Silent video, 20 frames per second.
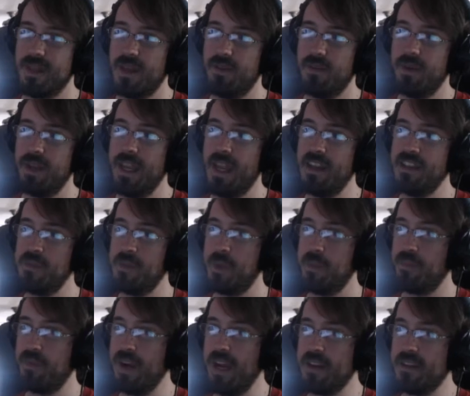Well, he has
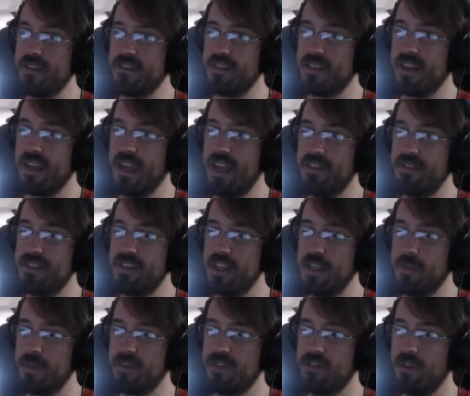been practicing. I have
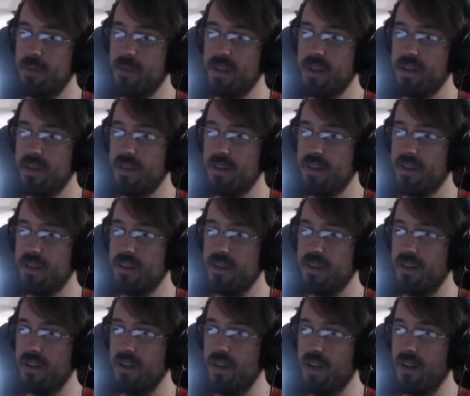seen him streaming it
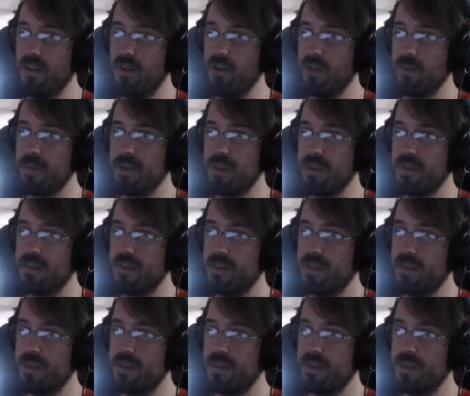a little bit.